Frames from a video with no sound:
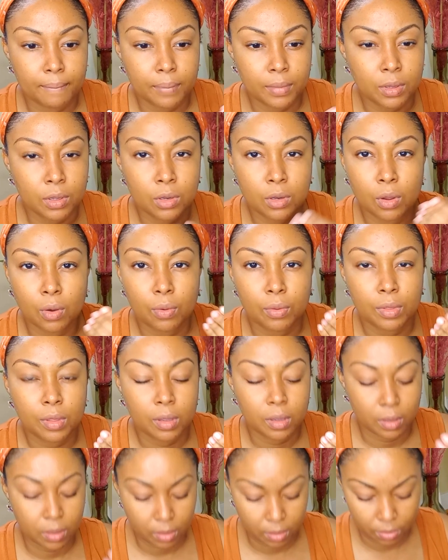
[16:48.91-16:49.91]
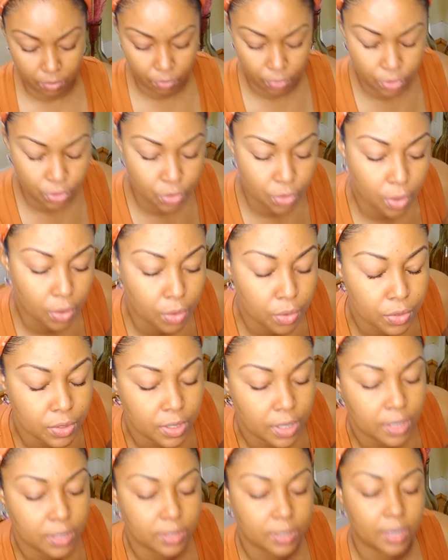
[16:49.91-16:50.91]
you know, what do you call those
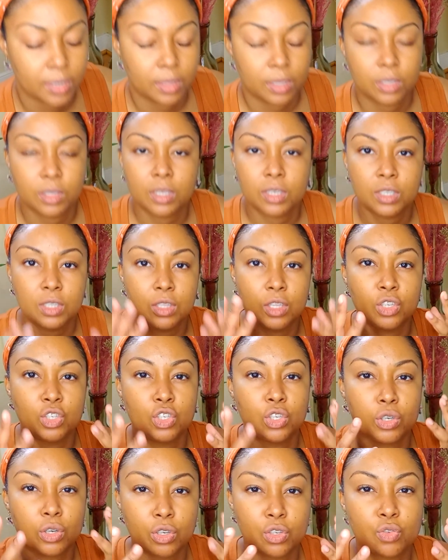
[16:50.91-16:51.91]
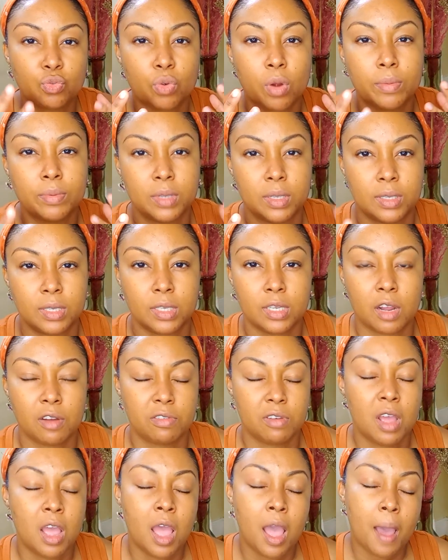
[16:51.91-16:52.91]
things? Like the sugar scrubs and stuff.